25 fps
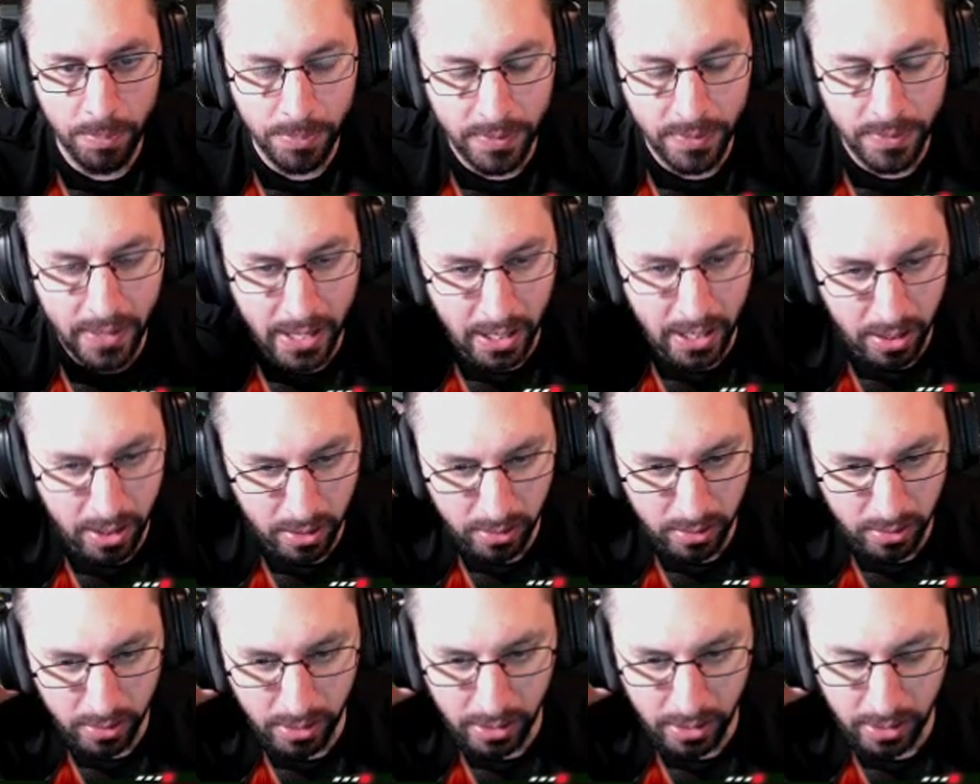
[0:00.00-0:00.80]
in the
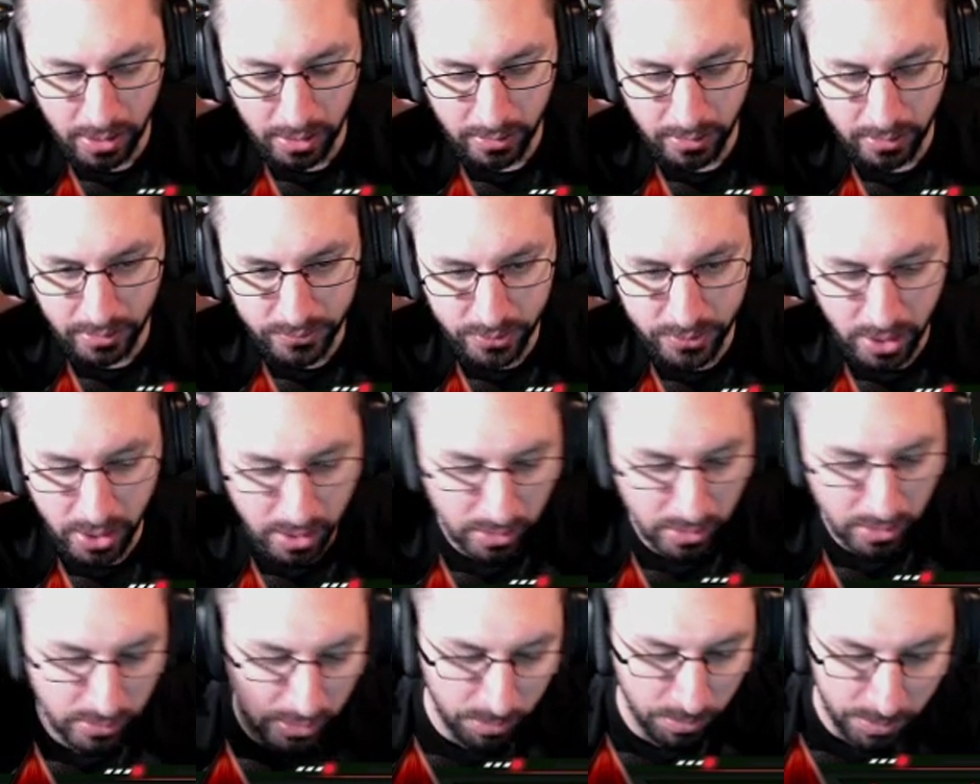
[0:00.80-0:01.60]
air, let's
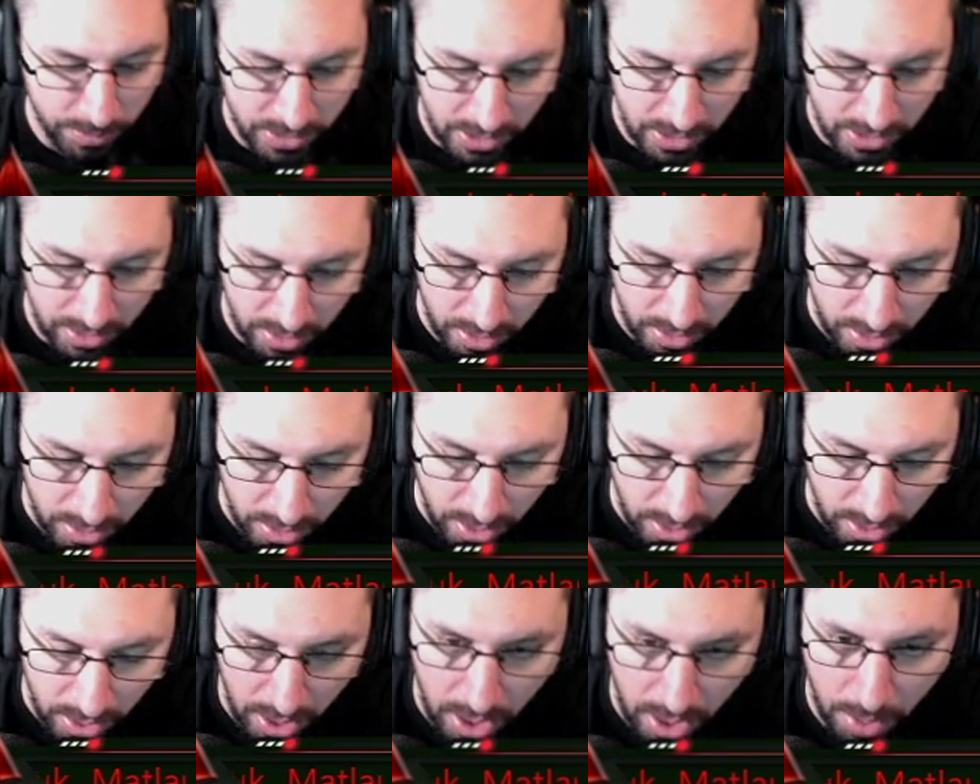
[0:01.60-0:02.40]
talk a little bit
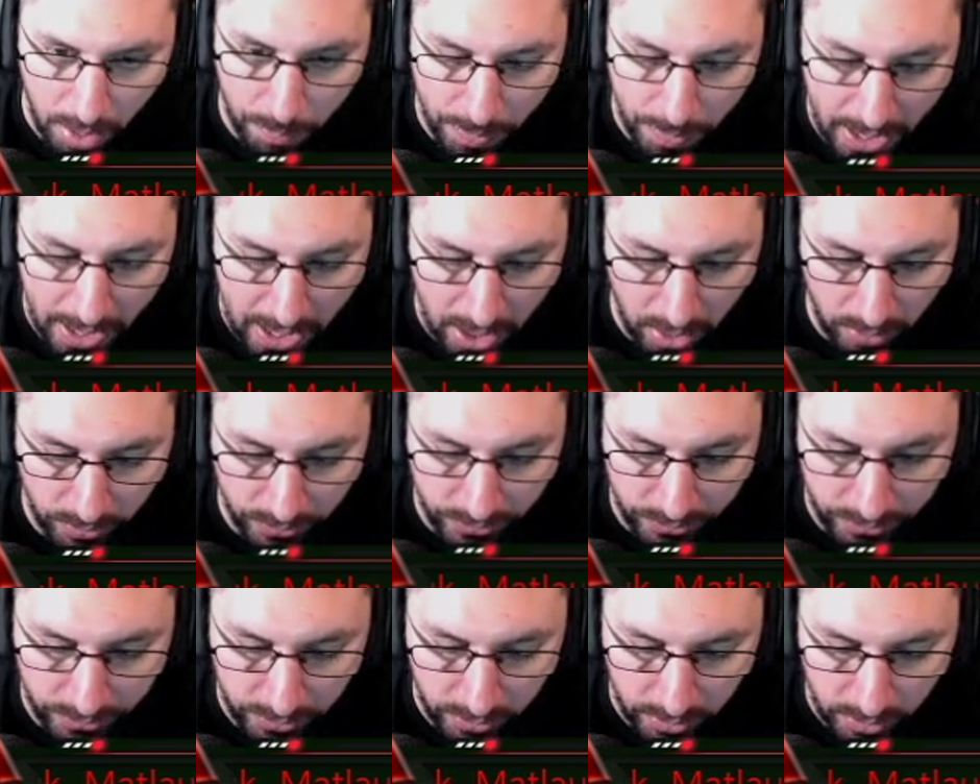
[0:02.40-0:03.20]

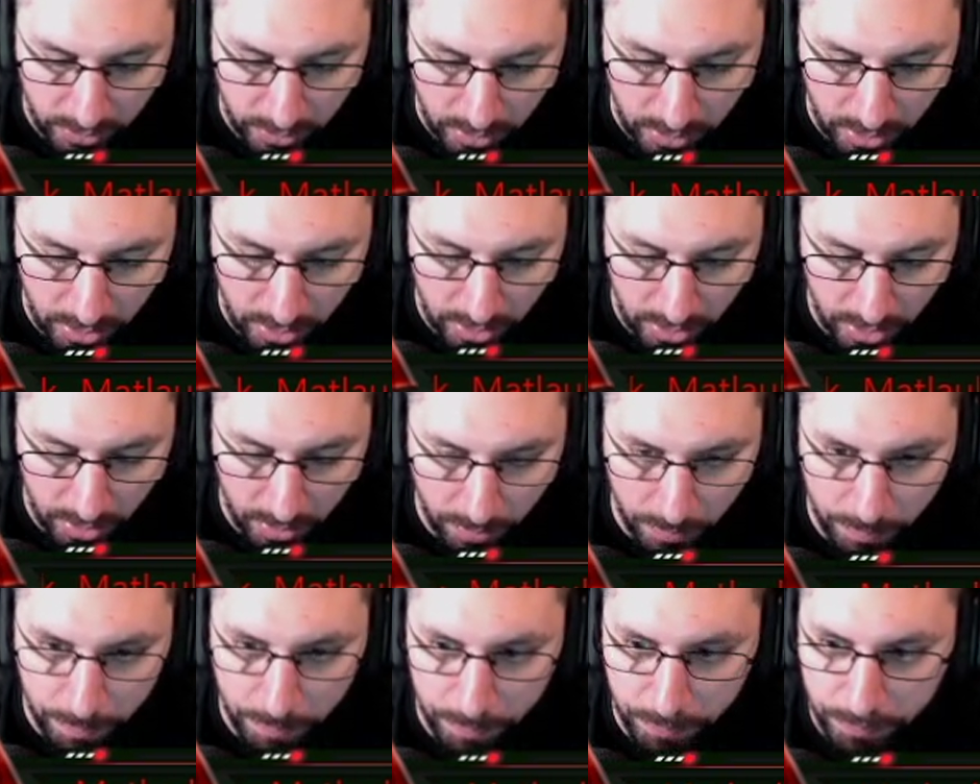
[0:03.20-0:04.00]
about
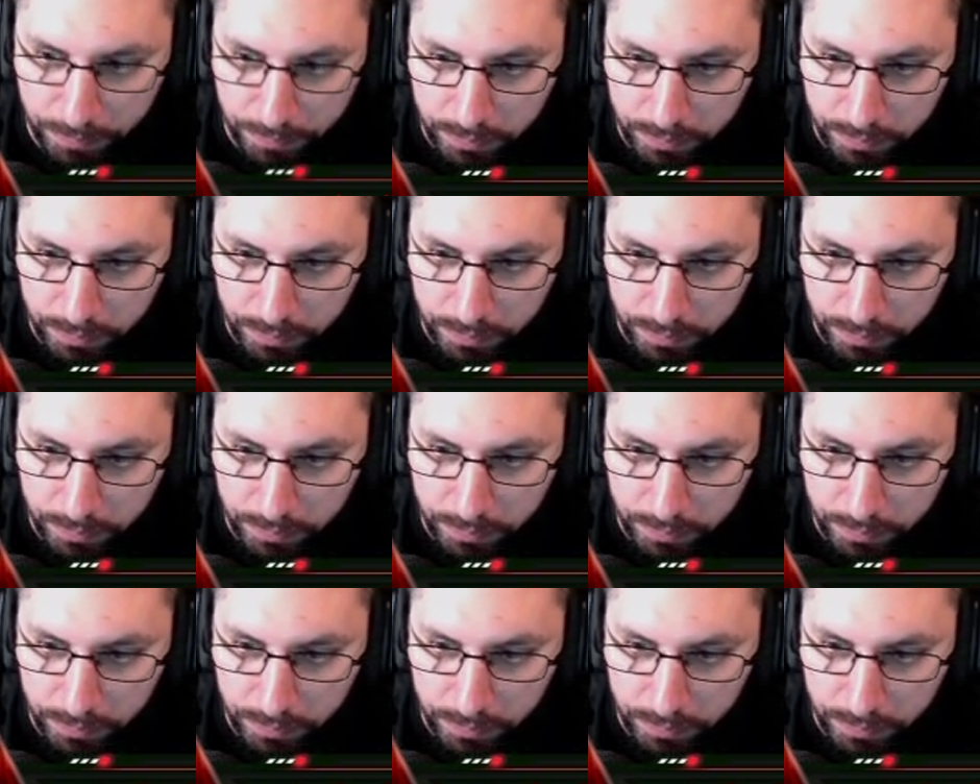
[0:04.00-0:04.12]
your